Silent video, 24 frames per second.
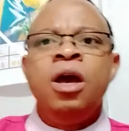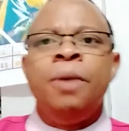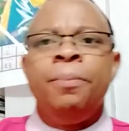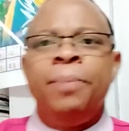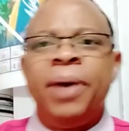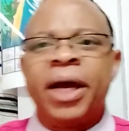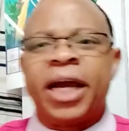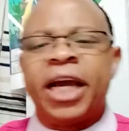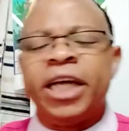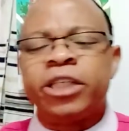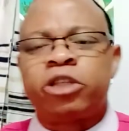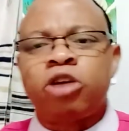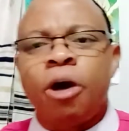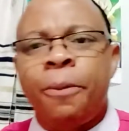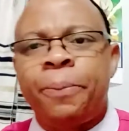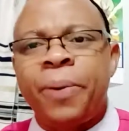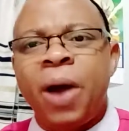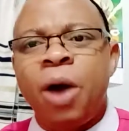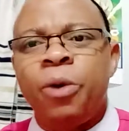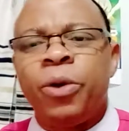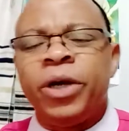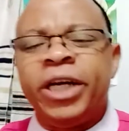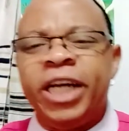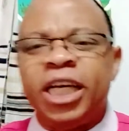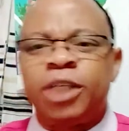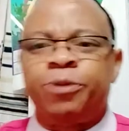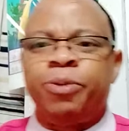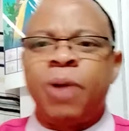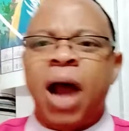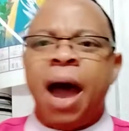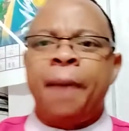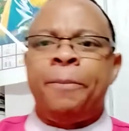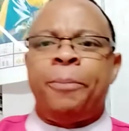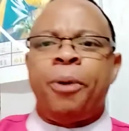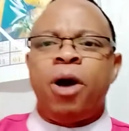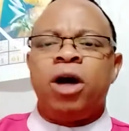Begin to pray with this
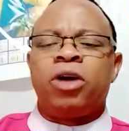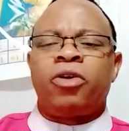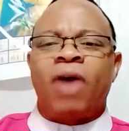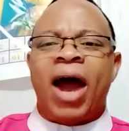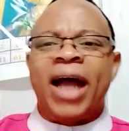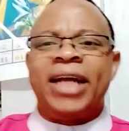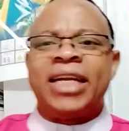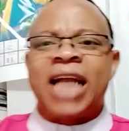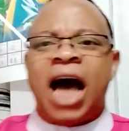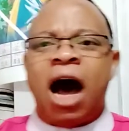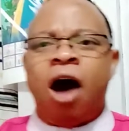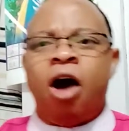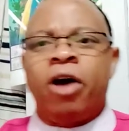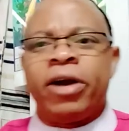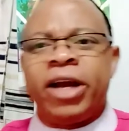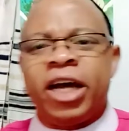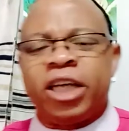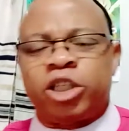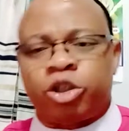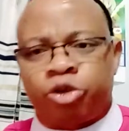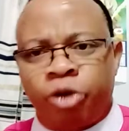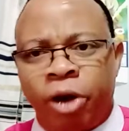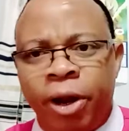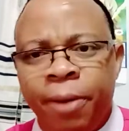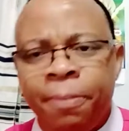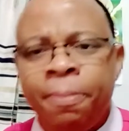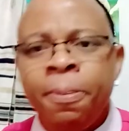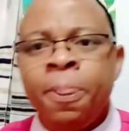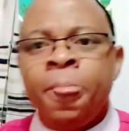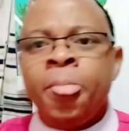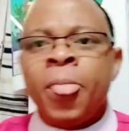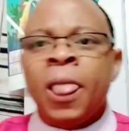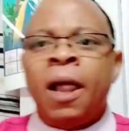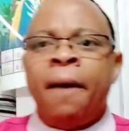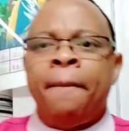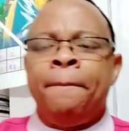prayer point right now on the screen.
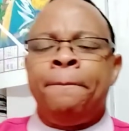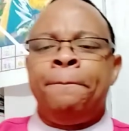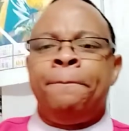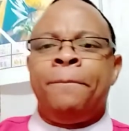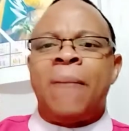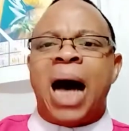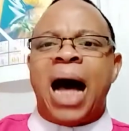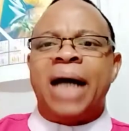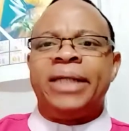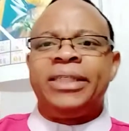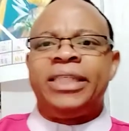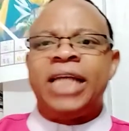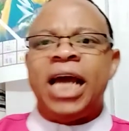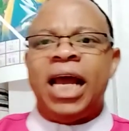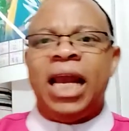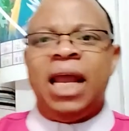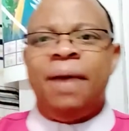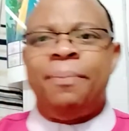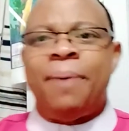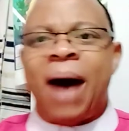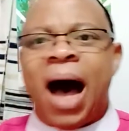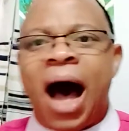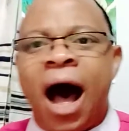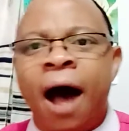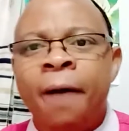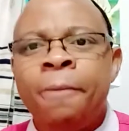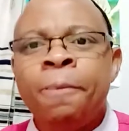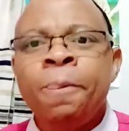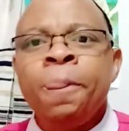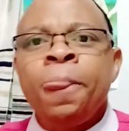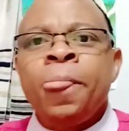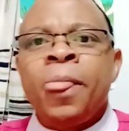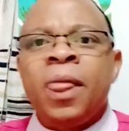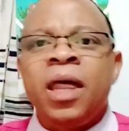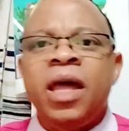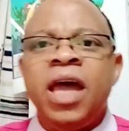Man deliver.
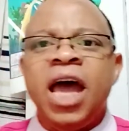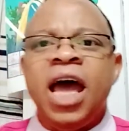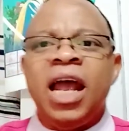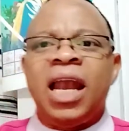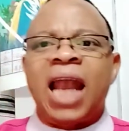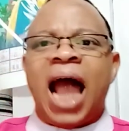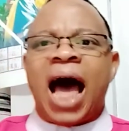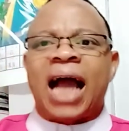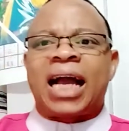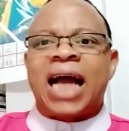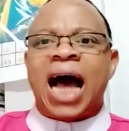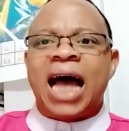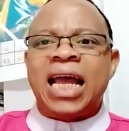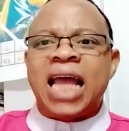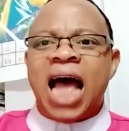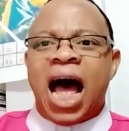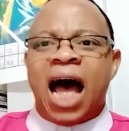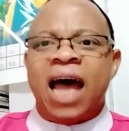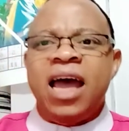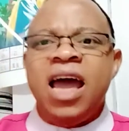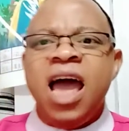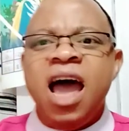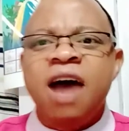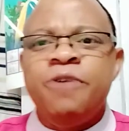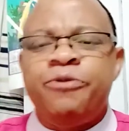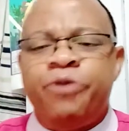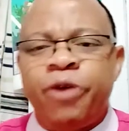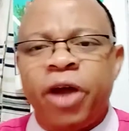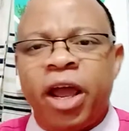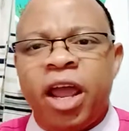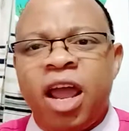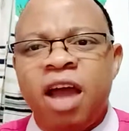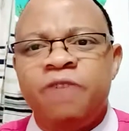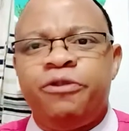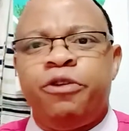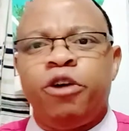Elakaya,
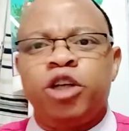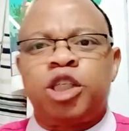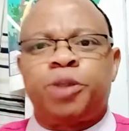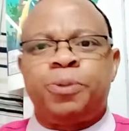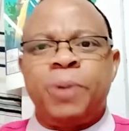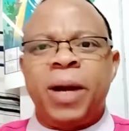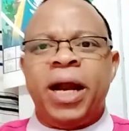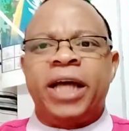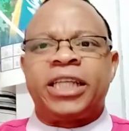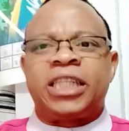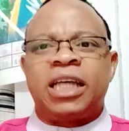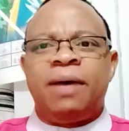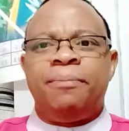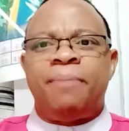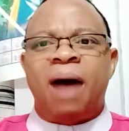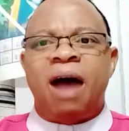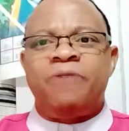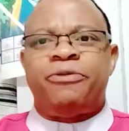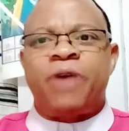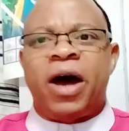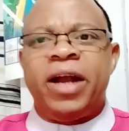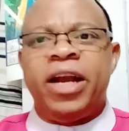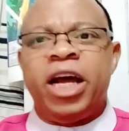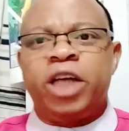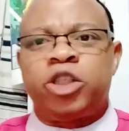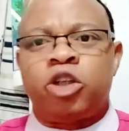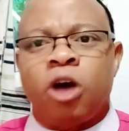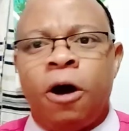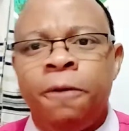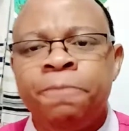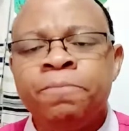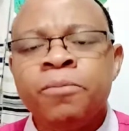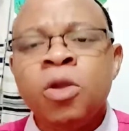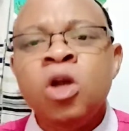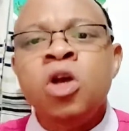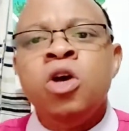every evil spirit in my foundation,
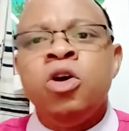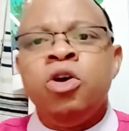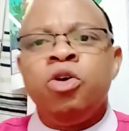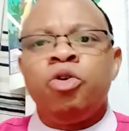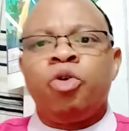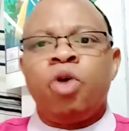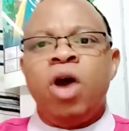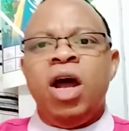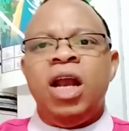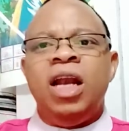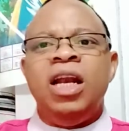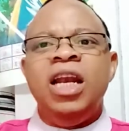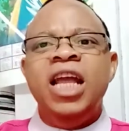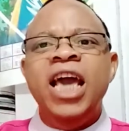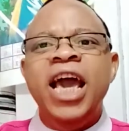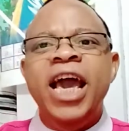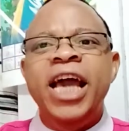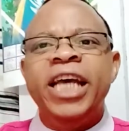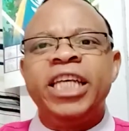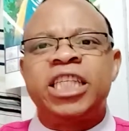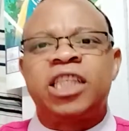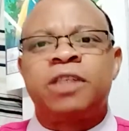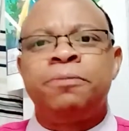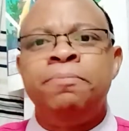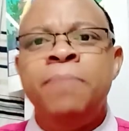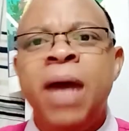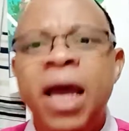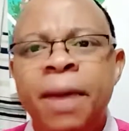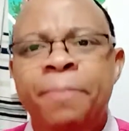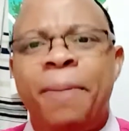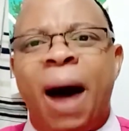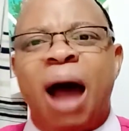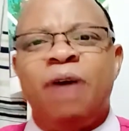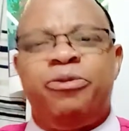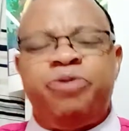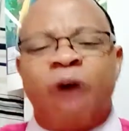release me
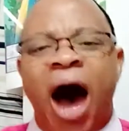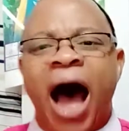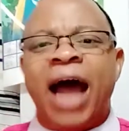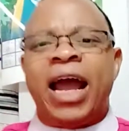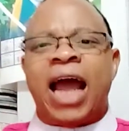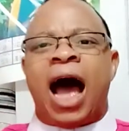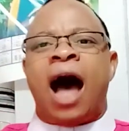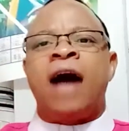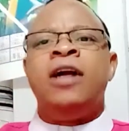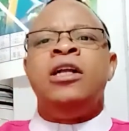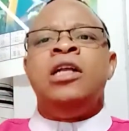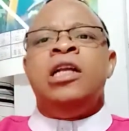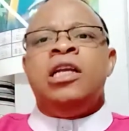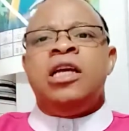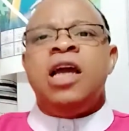by fire.